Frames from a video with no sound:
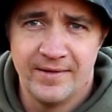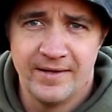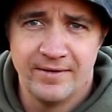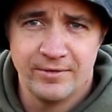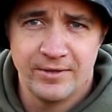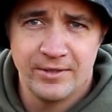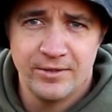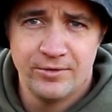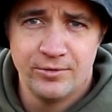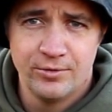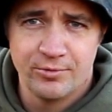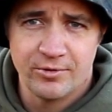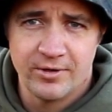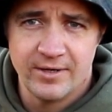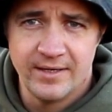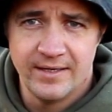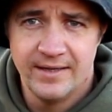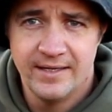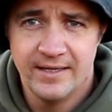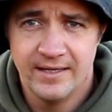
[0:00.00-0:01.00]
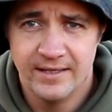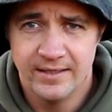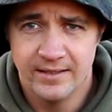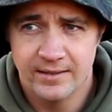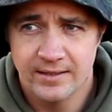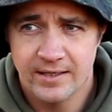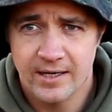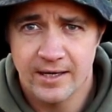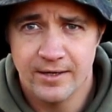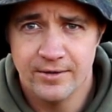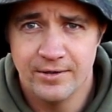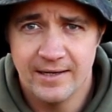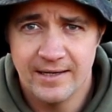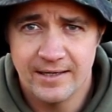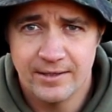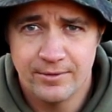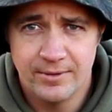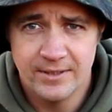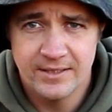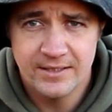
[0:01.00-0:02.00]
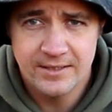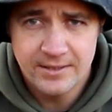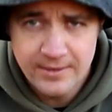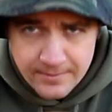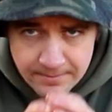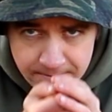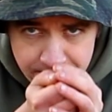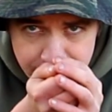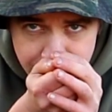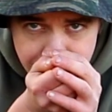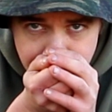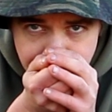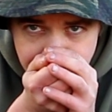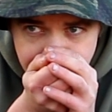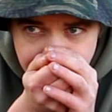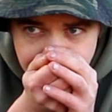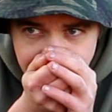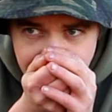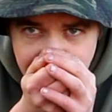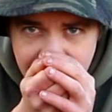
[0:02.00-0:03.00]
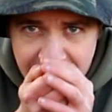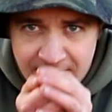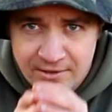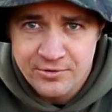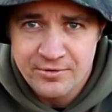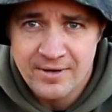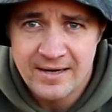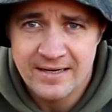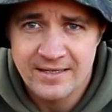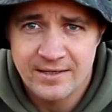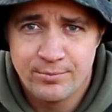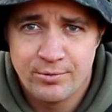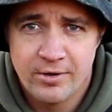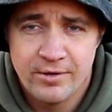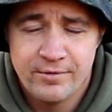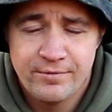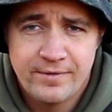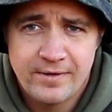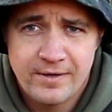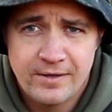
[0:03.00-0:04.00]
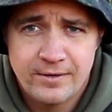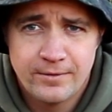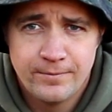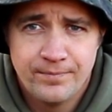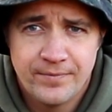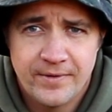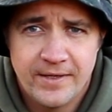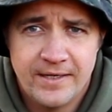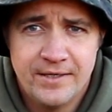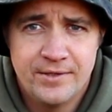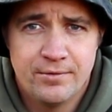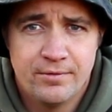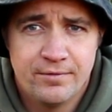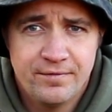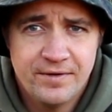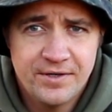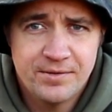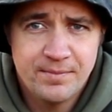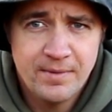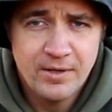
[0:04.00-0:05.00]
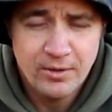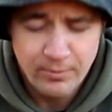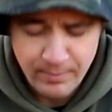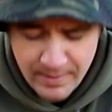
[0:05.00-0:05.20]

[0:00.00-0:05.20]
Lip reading: They're incorporating the code liquids and a tractor profile into a fish meal